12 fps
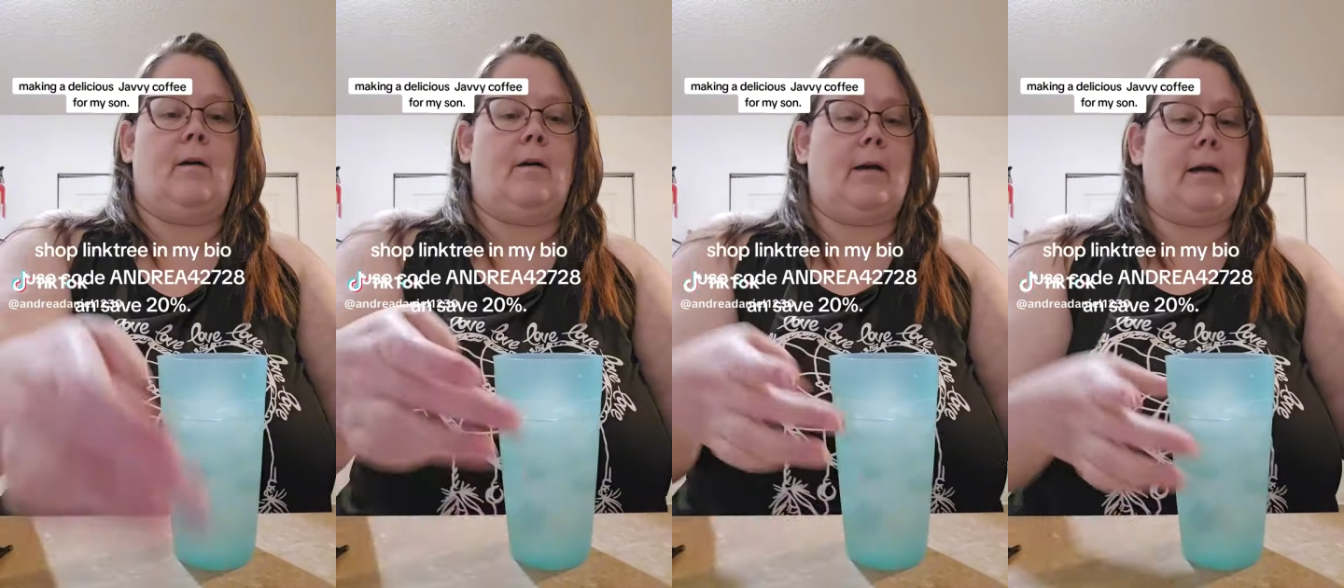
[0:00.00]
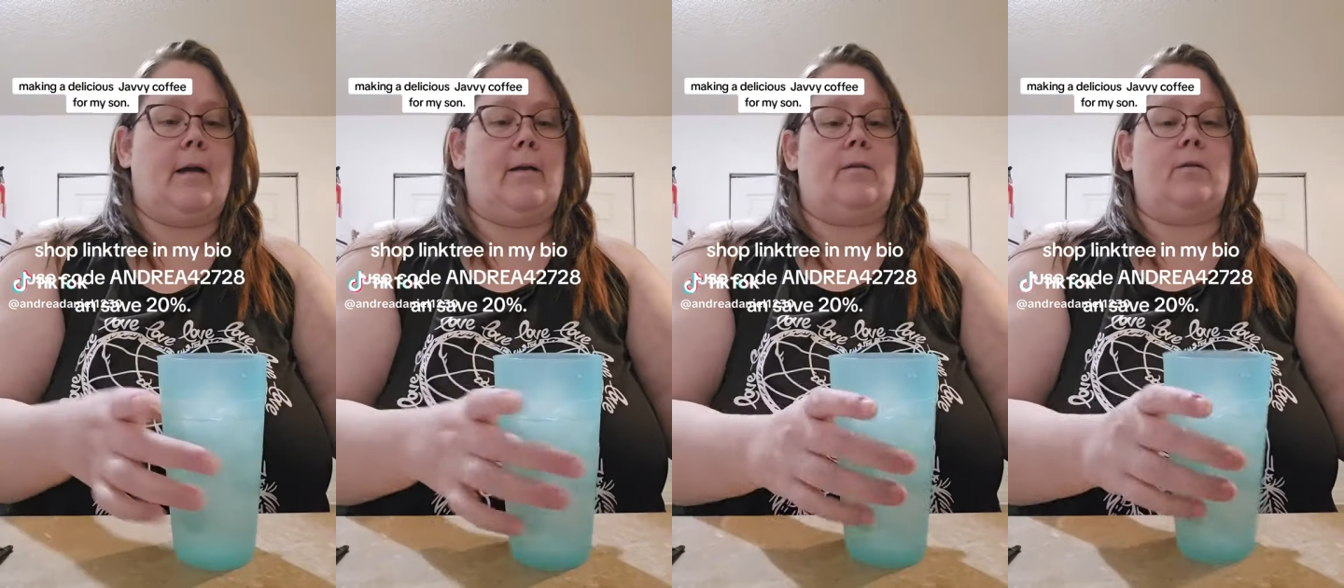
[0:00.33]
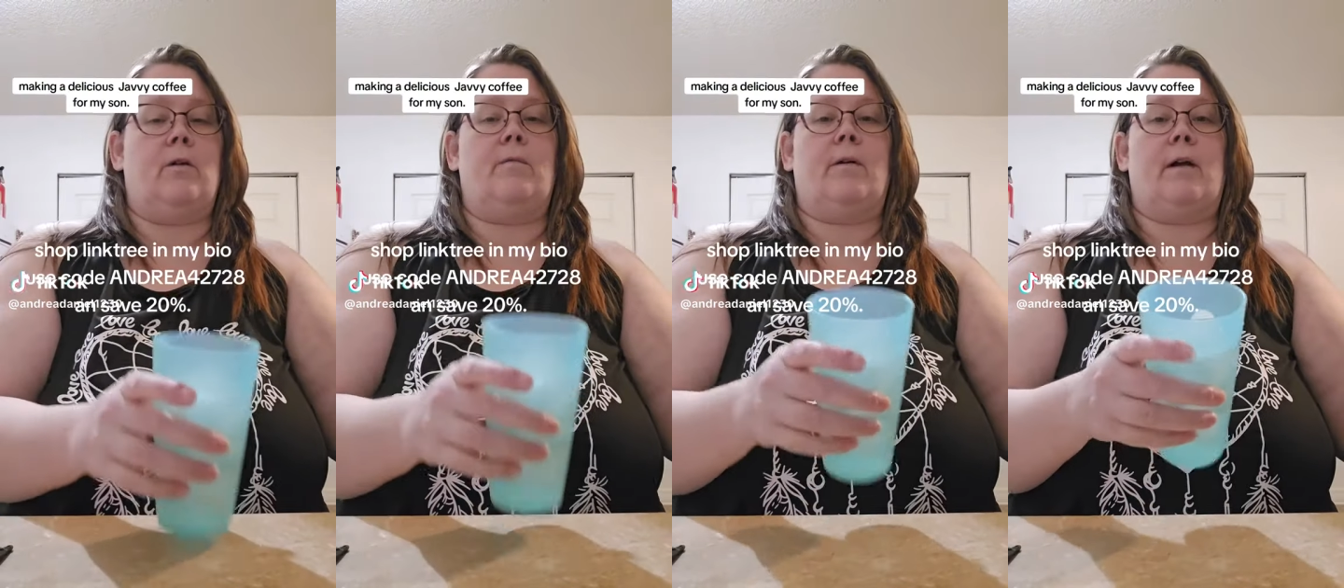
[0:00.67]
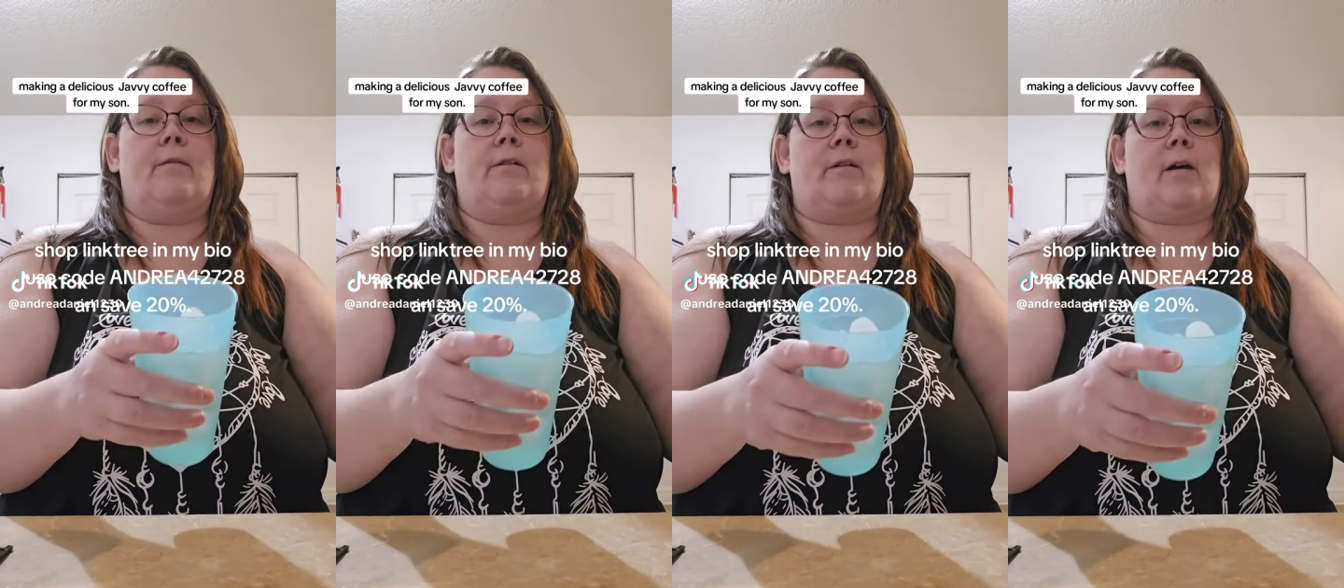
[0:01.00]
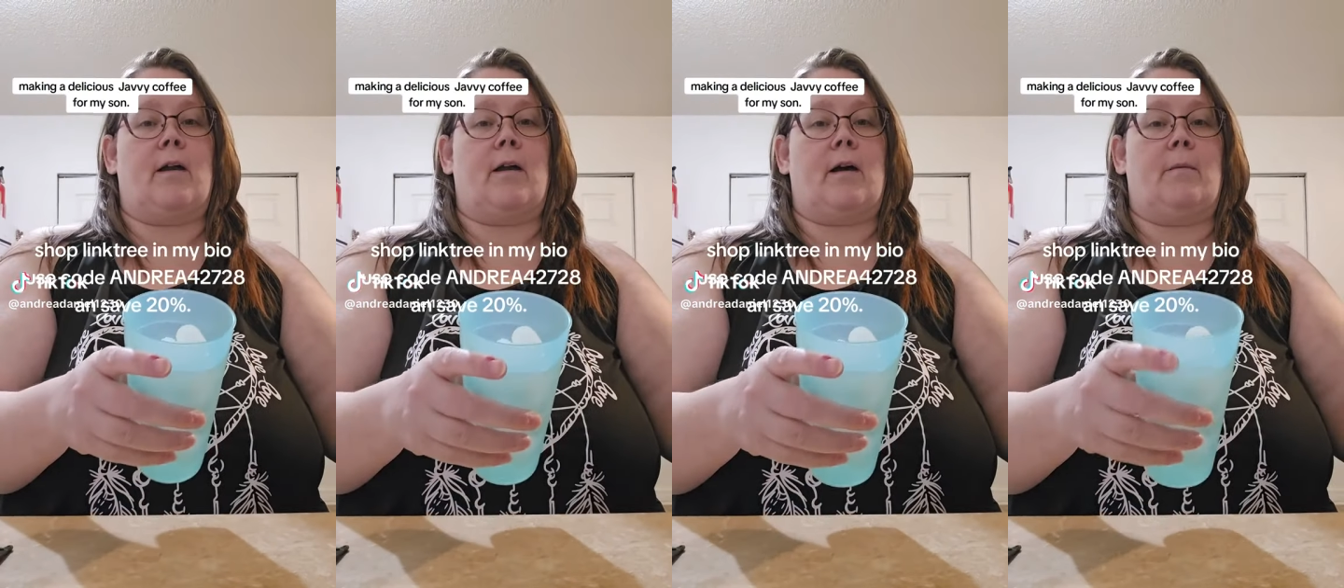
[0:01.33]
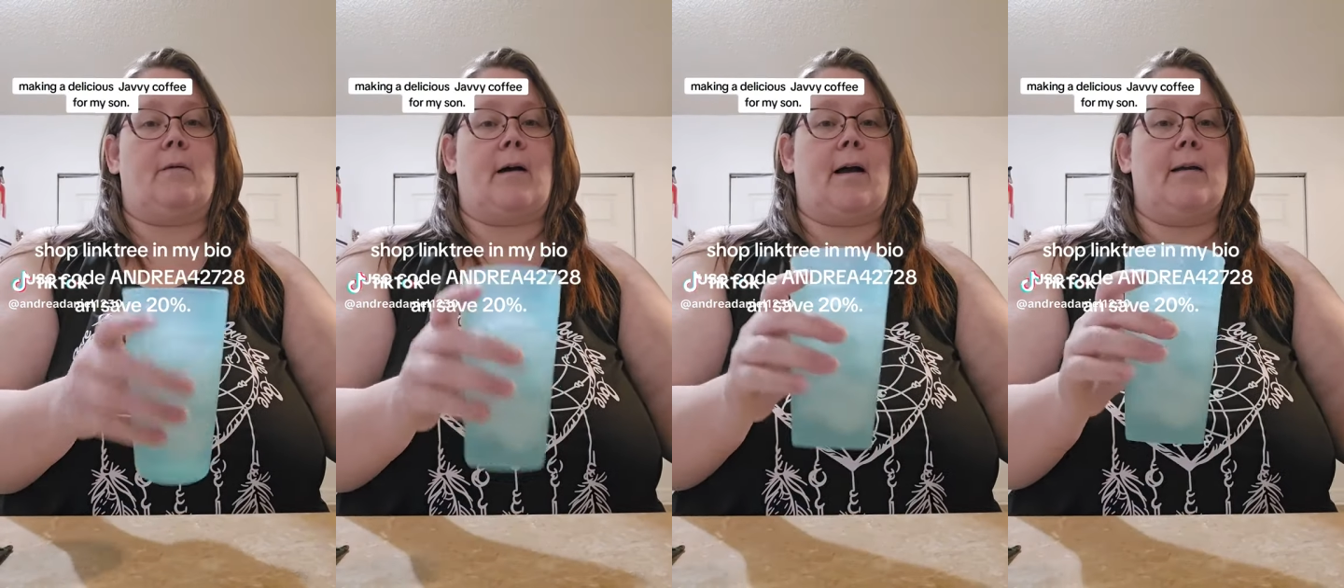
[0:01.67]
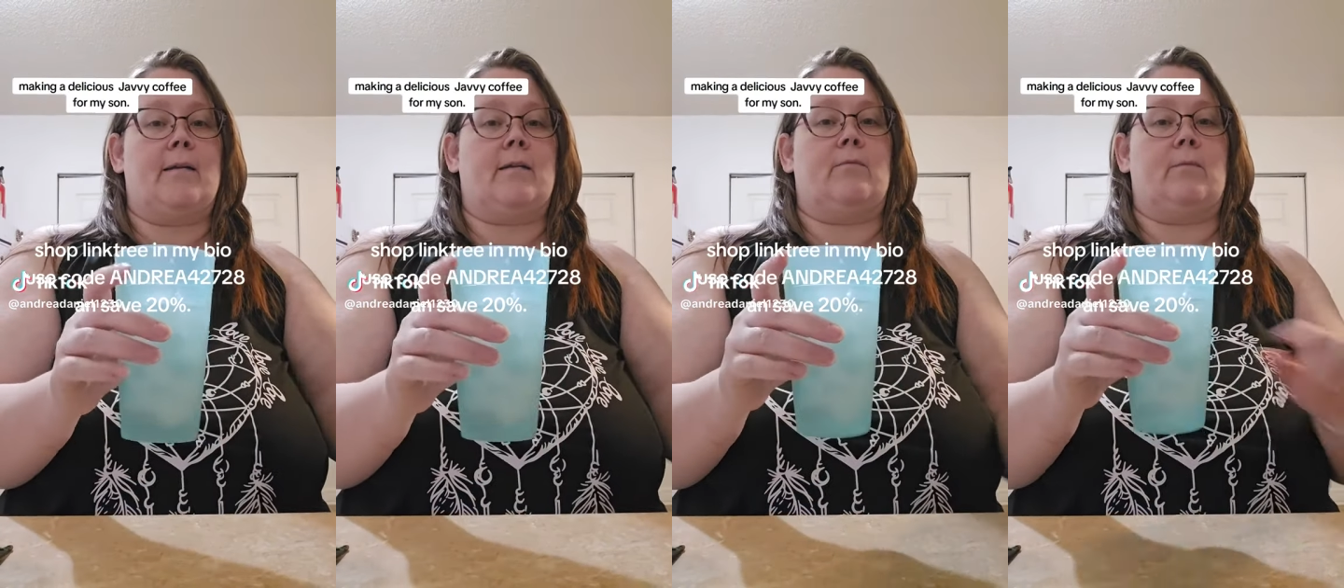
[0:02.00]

Okay, so far I've just got a cup of ice